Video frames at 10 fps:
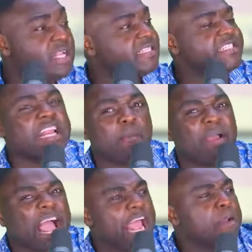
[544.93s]

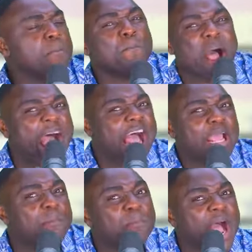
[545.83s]
Senebeya Emma
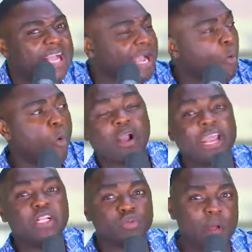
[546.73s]
can walk
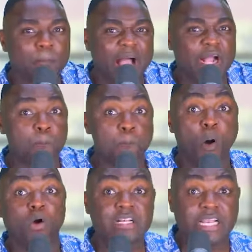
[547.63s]
into a bank
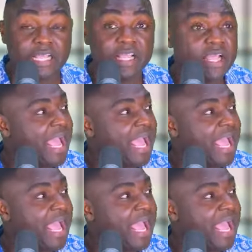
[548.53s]
boldly